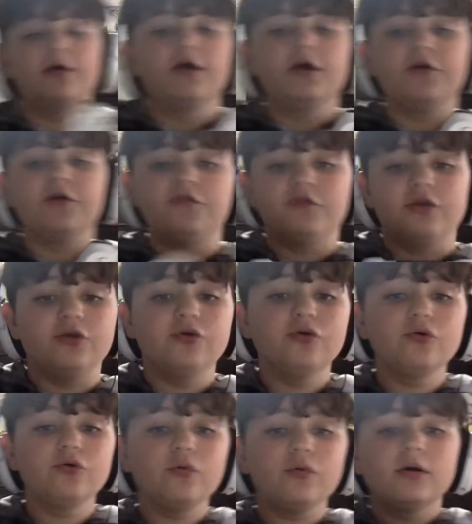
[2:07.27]
if
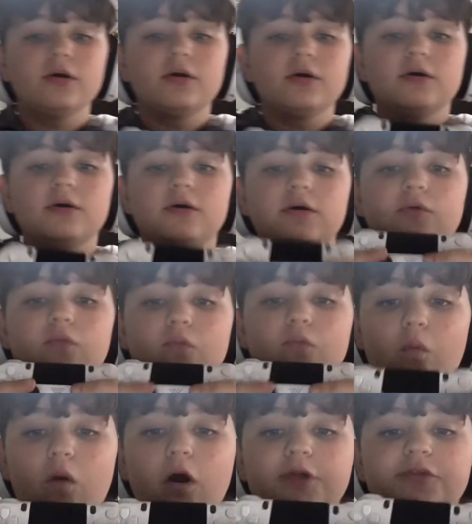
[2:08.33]
you
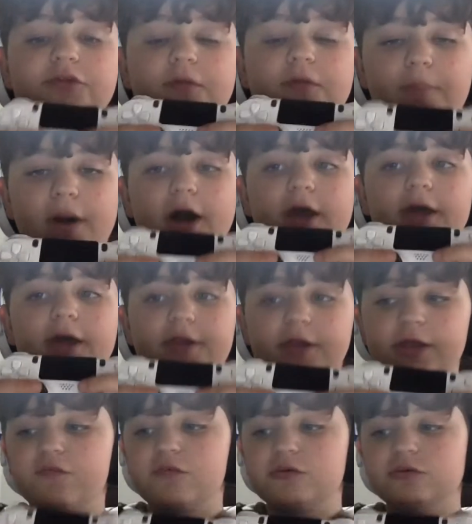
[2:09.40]
want to buy an
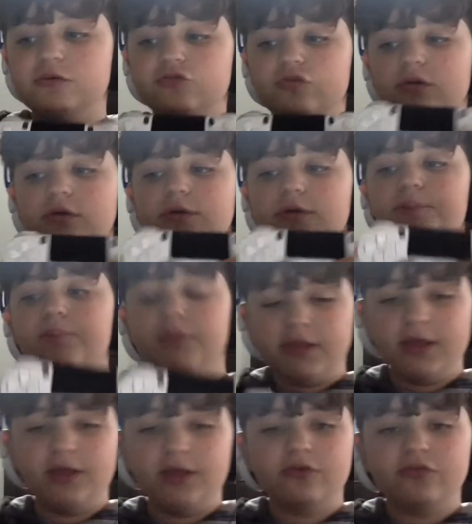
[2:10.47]
Evil controller,
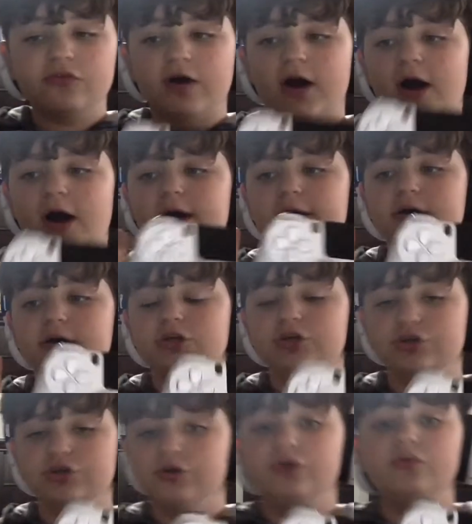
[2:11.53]
please, I
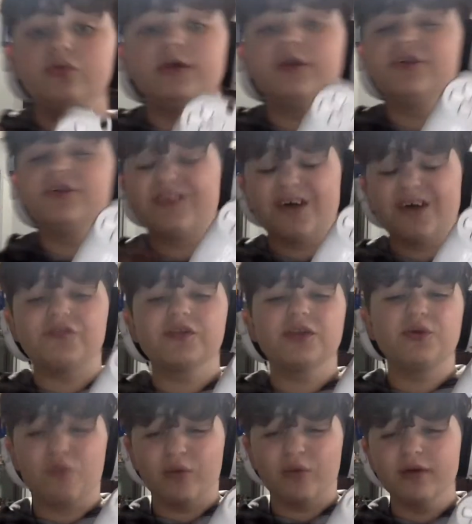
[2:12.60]
assure you, it is definitely
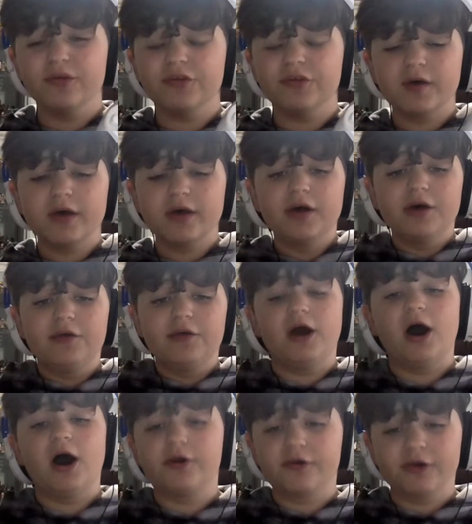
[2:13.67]
worth the
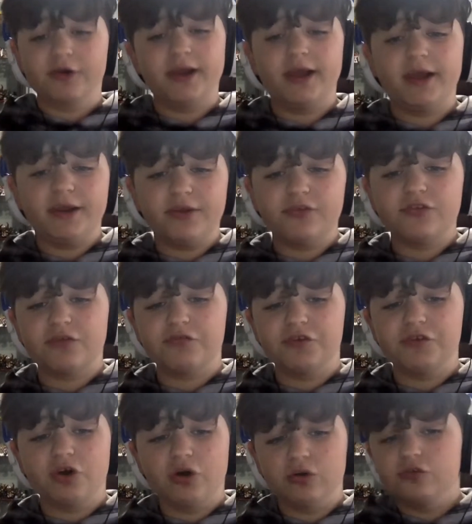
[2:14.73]

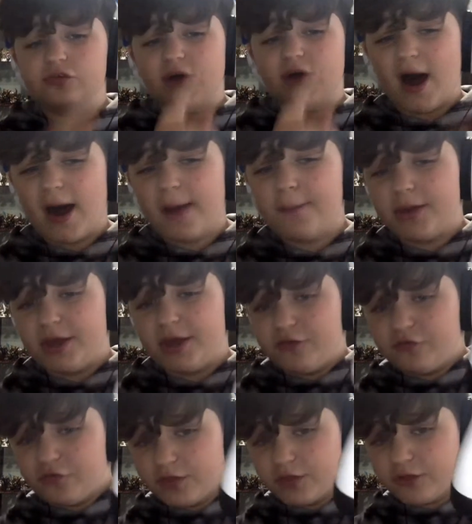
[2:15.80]
$187 I paid
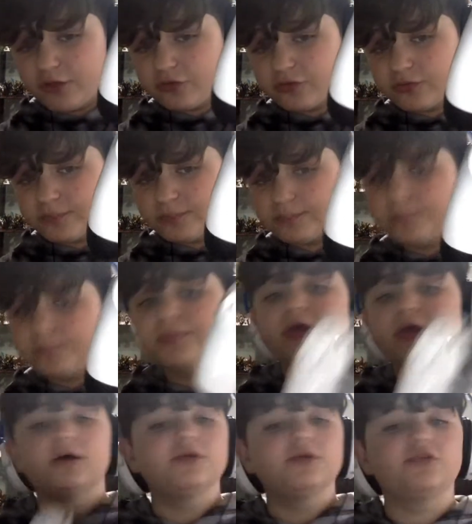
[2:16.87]
for this.
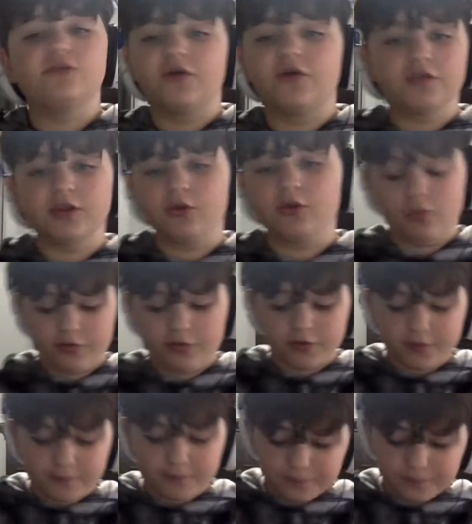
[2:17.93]
It's definitely worth it.